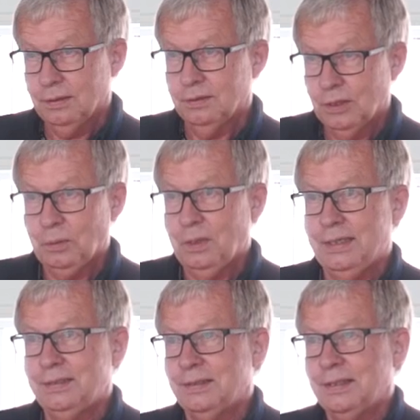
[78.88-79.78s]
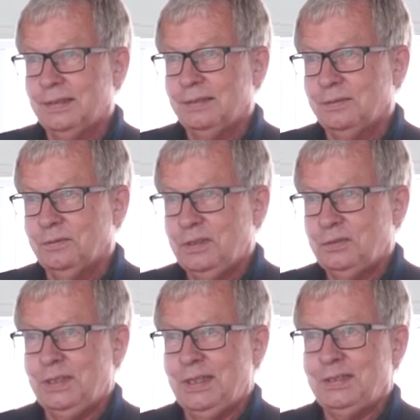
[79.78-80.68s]
no later than
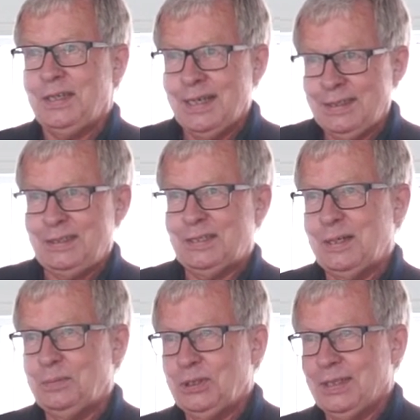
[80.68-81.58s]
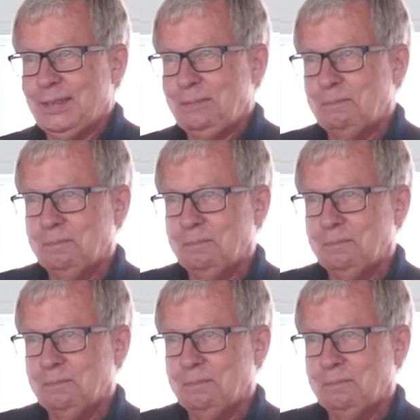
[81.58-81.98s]
50 years hence, I would say.